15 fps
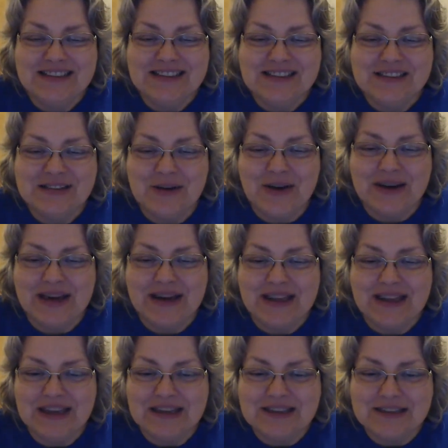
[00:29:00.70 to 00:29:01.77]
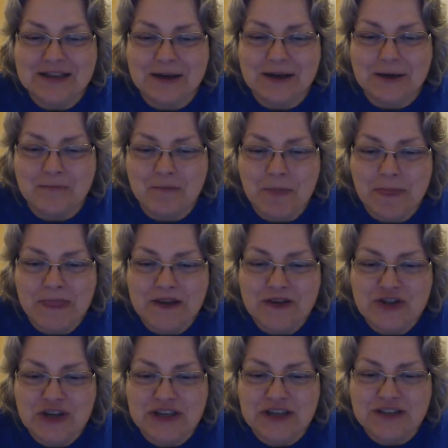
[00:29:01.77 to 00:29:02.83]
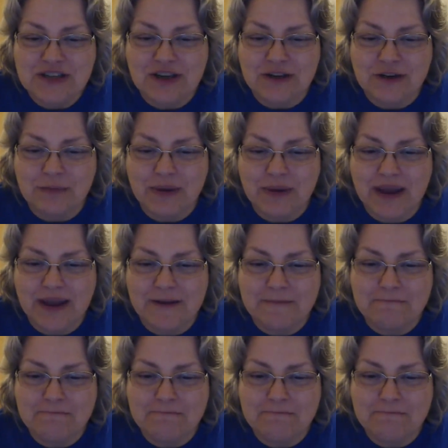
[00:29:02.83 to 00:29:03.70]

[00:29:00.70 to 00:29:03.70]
So I got to get Gina Tucker back.